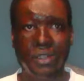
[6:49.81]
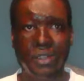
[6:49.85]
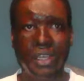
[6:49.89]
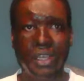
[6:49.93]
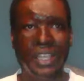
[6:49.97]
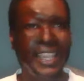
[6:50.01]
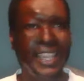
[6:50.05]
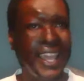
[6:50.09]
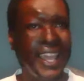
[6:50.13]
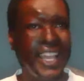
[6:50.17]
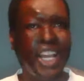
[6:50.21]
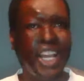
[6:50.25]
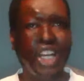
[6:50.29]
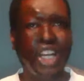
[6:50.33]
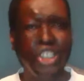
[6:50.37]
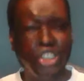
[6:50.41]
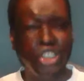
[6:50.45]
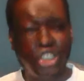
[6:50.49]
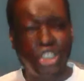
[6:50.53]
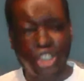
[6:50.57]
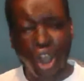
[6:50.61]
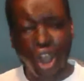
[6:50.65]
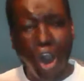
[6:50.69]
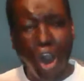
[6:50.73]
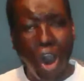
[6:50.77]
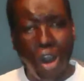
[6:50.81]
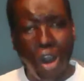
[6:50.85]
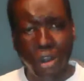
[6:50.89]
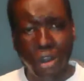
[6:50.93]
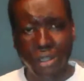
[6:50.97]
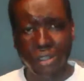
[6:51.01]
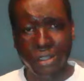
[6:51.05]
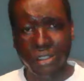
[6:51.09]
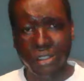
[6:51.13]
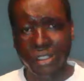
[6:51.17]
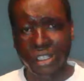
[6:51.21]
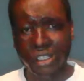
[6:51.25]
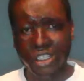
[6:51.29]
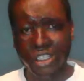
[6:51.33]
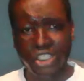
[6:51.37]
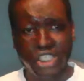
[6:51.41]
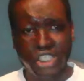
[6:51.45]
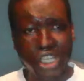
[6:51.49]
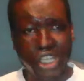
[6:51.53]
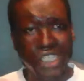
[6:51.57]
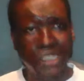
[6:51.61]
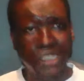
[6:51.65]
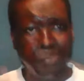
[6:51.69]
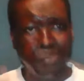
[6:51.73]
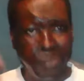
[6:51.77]
like a dog
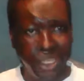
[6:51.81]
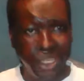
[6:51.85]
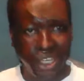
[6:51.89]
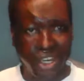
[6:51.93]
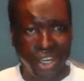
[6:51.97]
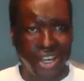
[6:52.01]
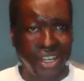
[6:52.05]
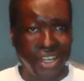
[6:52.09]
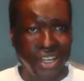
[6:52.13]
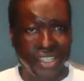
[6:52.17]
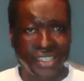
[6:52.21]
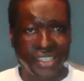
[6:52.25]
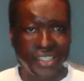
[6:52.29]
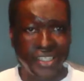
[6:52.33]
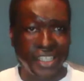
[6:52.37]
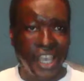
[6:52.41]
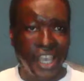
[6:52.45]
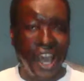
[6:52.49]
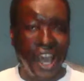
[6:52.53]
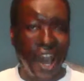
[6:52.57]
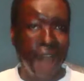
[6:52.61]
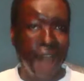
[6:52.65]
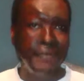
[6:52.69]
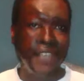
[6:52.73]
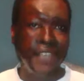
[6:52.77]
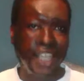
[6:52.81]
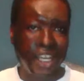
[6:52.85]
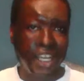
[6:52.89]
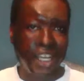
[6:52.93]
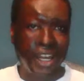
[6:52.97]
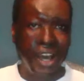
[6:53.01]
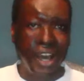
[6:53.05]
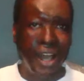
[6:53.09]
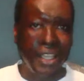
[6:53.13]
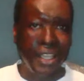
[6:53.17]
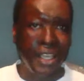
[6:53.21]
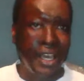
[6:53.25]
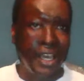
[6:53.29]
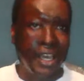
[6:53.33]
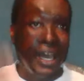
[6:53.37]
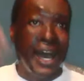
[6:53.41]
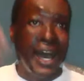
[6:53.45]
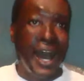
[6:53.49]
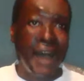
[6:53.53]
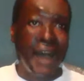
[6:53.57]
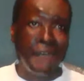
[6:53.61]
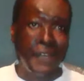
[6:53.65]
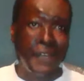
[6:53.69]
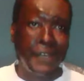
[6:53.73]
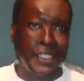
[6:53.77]
just because of the color
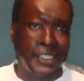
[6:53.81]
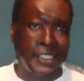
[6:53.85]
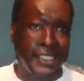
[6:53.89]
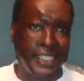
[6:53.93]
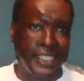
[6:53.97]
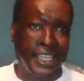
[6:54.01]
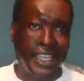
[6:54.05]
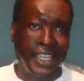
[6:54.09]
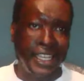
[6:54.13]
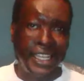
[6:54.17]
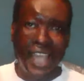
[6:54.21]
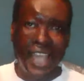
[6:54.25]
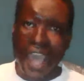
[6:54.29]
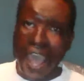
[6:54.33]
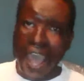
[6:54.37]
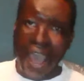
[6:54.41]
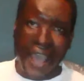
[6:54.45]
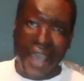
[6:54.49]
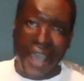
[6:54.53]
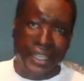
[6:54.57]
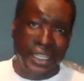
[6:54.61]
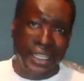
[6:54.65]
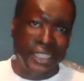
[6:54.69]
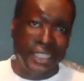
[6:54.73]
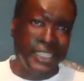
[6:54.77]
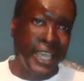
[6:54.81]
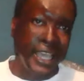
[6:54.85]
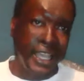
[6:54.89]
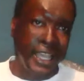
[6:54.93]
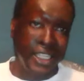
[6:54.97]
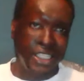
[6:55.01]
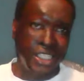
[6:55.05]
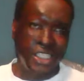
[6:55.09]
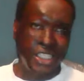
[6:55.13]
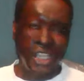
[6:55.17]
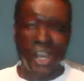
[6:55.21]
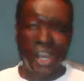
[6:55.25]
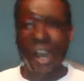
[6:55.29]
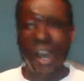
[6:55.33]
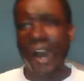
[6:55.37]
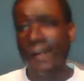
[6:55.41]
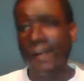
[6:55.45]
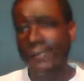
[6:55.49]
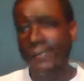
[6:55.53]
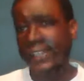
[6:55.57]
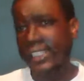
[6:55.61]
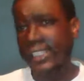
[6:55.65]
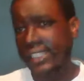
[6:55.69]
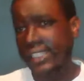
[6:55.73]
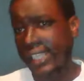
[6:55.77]
of his skin and the texture of
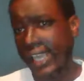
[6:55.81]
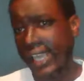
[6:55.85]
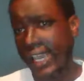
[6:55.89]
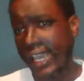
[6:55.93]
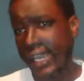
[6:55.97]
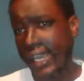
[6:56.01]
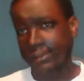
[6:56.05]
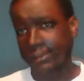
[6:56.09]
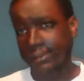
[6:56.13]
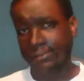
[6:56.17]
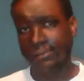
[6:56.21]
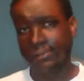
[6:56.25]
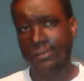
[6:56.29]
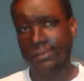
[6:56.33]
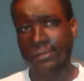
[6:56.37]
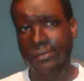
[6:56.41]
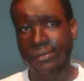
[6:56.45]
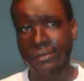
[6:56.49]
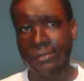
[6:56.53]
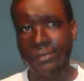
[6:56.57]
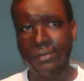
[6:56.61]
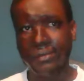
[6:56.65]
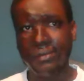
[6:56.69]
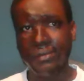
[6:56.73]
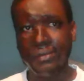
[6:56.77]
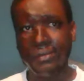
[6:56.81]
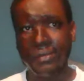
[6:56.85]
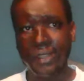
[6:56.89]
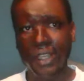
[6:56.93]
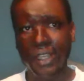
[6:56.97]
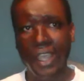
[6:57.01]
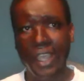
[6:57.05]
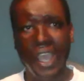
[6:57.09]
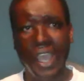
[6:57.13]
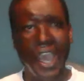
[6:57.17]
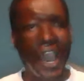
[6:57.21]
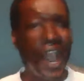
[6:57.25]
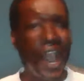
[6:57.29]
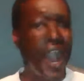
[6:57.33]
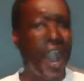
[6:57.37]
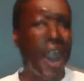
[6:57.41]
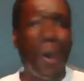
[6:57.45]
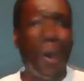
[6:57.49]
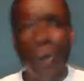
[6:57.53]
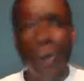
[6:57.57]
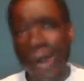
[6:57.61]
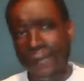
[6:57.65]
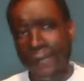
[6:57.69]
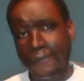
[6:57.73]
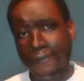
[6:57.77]
his hair?
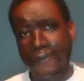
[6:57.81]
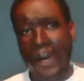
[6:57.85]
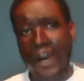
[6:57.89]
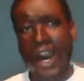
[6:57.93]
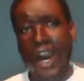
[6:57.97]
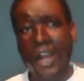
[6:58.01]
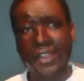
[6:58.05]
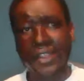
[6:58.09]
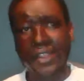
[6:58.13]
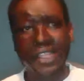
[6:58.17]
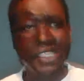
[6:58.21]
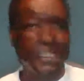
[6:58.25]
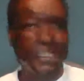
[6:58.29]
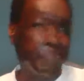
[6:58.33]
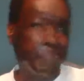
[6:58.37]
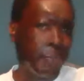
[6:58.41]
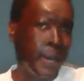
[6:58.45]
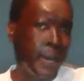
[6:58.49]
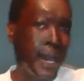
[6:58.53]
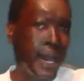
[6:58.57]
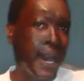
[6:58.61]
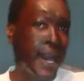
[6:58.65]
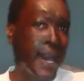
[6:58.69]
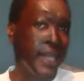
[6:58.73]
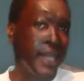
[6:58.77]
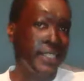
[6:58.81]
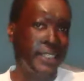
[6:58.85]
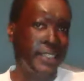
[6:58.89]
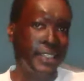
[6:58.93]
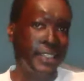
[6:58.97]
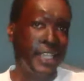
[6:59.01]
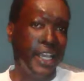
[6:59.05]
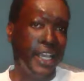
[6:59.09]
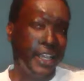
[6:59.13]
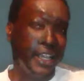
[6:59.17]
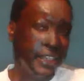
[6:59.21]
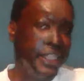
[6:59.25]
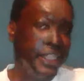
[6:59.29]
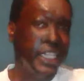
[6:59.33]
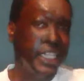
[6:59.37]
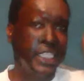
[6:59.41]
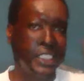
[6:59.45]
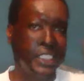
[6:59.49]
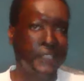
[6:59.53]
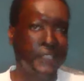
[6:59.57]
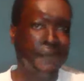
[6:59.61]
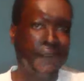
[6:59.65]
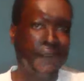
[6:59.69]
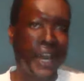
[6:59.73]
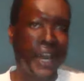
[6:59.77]
Our fathers pass
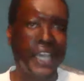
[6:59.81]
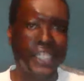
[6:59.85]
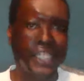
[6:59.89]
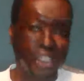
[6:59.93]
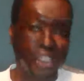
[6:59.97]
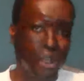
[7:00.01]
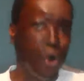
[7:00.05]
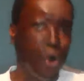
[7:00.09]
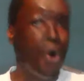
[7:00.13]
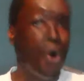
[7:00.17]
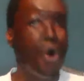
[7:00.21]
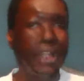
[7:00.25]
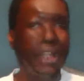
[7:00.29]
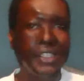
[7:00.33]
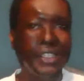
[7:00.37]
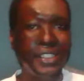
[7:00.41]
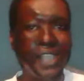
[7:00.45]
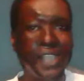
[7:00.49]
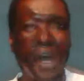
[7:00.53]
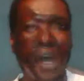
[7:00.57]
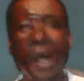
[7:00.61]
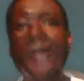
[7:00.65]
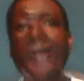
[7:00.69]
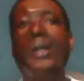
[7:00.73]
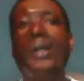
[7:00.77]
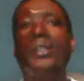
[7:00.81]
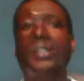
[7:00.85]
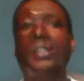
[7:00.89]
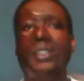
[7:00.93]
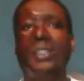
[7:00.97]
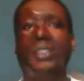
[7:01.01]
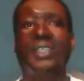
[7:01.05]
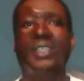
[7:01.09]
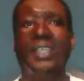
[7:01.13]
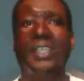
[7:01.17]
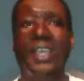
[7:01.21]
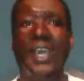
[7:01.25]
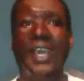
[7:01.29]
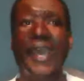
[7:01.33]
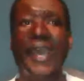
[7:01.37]
this fight on to us,